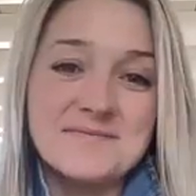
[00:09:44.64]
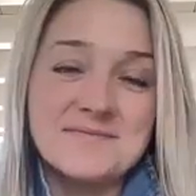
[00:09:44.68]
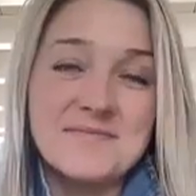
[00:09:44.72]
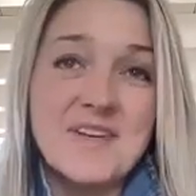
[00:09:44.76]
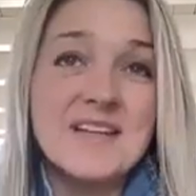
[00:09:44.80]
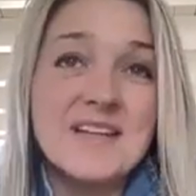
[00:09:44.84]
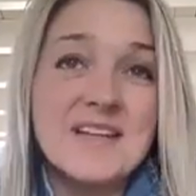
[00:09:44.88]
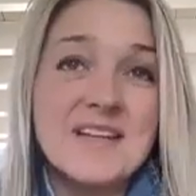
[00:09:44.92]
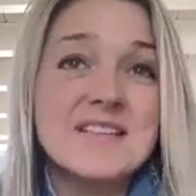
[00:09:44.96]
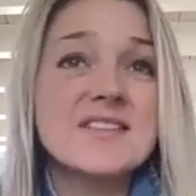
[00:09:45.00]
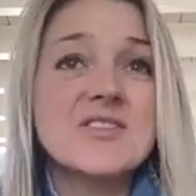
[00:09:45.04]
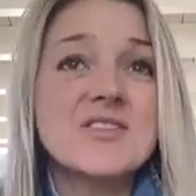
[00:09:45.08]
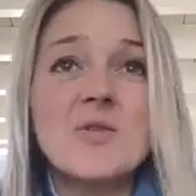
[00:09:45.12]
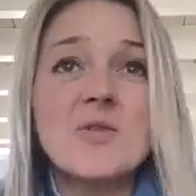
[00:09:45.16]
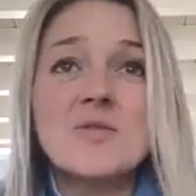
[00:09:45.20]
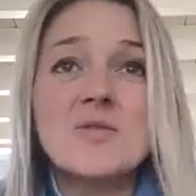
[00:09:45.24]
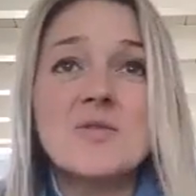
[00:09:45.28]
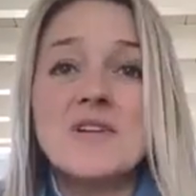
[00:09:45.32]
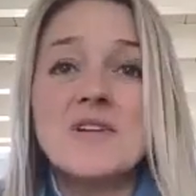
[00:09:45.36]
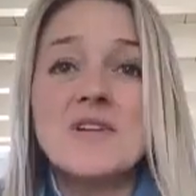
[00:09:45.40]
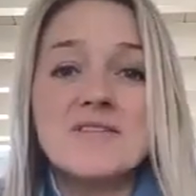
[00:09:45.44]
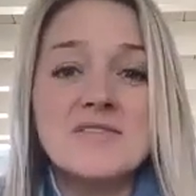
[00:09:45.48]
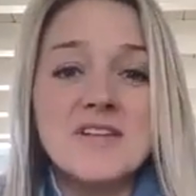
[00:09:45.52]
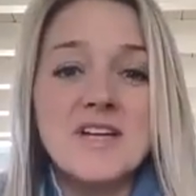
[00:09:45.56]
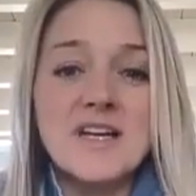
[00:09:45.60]
it's so
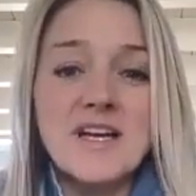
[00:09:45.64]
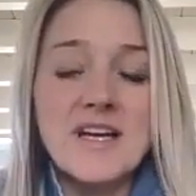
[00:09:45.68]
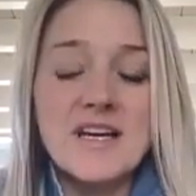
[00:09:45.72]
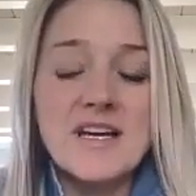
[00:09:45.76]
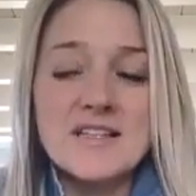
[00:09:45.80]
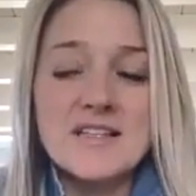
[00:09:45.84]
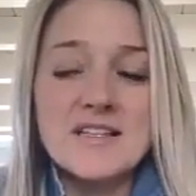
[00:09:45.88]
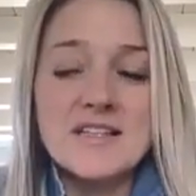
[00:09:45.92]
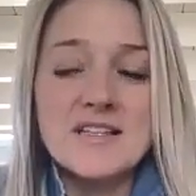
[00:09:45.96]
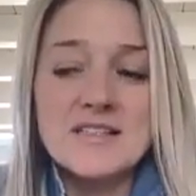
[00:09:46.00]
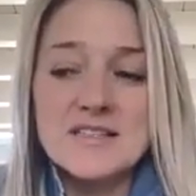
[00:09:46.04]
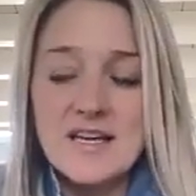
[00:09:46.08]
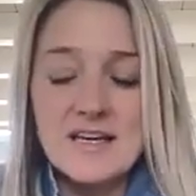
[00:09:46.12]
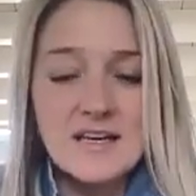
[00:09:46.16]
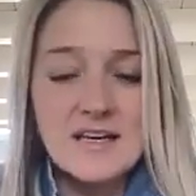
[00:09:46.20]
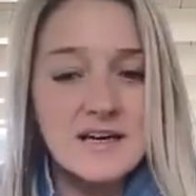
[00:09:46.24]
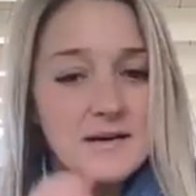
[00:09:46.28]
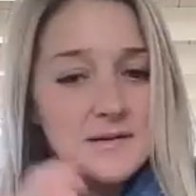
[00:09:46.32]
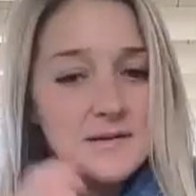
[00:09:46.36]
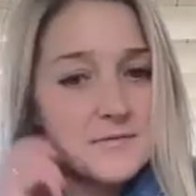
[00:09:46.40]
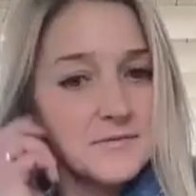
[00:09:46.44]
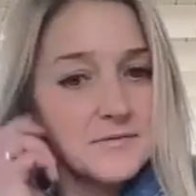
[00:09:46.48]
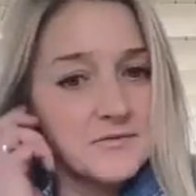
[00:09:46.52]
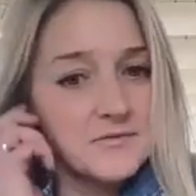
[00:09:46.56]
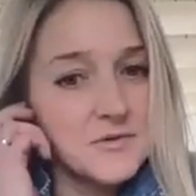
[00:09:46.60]
lovely. It's like,
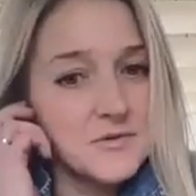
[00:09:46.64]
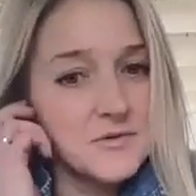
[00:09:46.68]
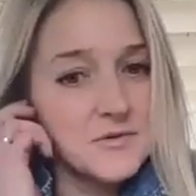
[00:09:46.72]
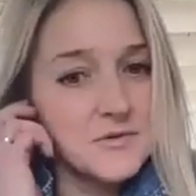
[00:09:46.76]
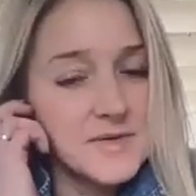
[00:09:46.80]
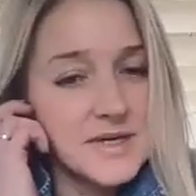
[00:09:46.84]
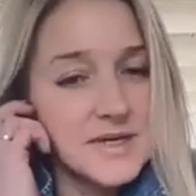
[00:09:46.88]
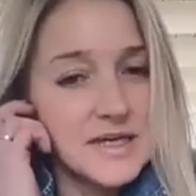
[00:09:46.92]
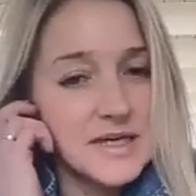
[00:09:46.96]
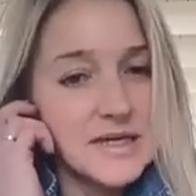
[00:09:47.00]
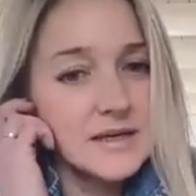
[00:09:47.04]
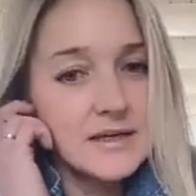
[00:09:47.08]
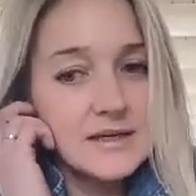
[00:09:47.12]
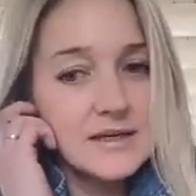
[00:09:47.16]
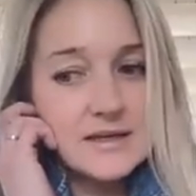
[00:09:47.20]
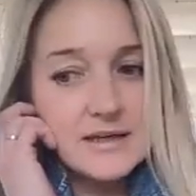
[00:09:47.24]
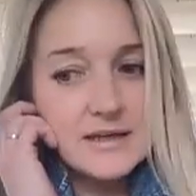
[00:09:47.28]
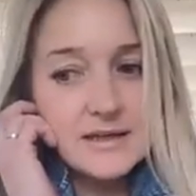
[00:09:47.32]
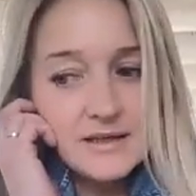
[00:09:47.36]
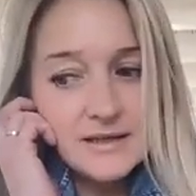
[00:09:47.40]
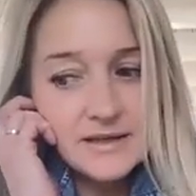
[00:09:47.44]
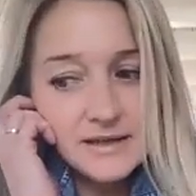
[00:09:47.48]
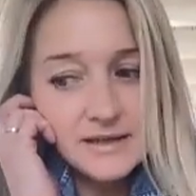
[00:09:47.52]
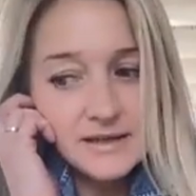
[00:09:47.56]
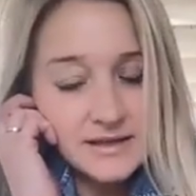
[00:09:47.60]
for me,
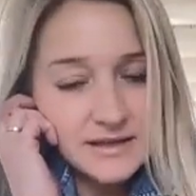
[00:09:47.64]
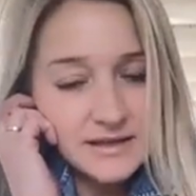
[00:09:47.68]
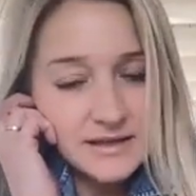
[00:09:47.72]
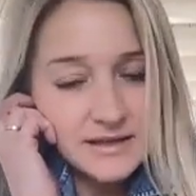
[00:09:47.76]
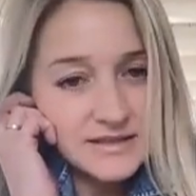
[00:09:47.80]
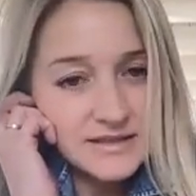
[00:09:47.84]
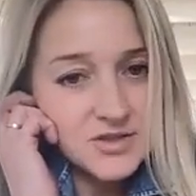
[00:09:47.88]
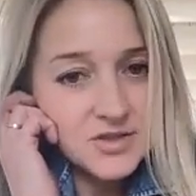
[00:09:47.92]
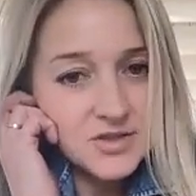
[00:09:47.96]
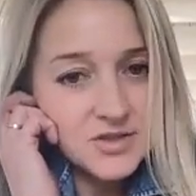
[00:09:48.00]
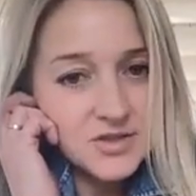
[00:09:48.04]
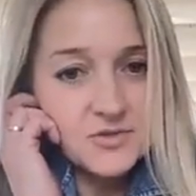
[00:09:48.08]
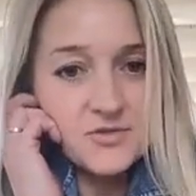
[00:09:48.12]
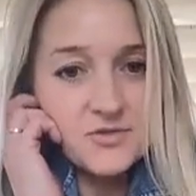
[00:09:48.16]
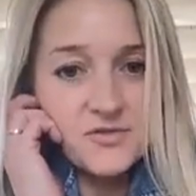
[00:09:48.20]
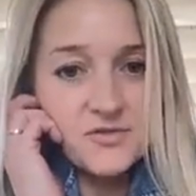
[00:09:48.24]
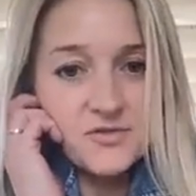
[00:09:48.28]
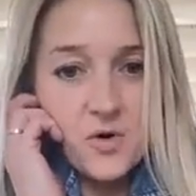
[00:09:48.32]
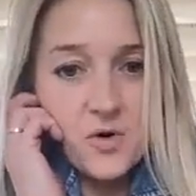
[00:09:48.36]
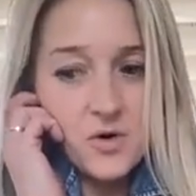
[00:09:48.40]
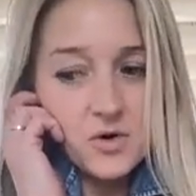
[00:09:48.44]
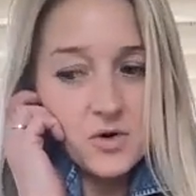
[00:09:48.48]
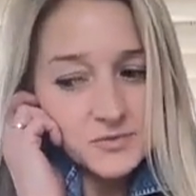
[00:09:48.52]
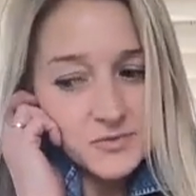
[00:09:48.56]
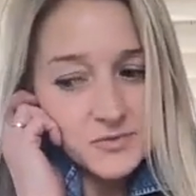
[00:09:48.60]
it's
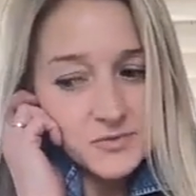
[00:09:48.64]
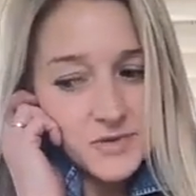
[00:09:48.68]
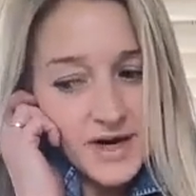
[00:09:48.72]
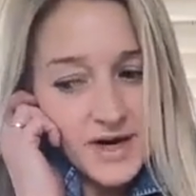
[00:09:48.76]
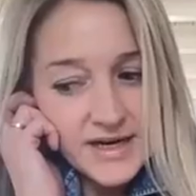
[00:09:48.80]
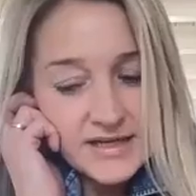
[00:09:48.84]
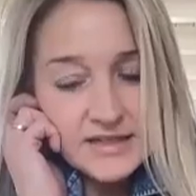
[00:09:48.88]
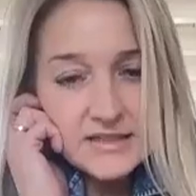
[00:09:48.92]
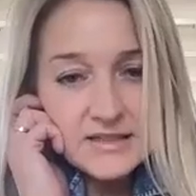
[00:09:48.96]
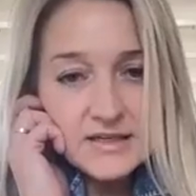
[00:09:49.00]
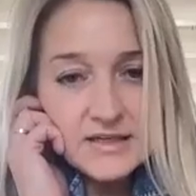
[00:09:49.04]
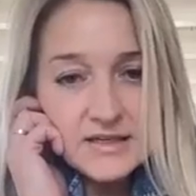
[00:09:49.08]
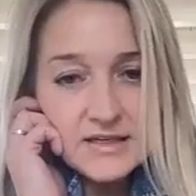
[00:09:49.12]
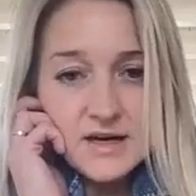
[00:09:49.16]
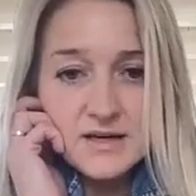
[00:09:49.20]
twofold, right?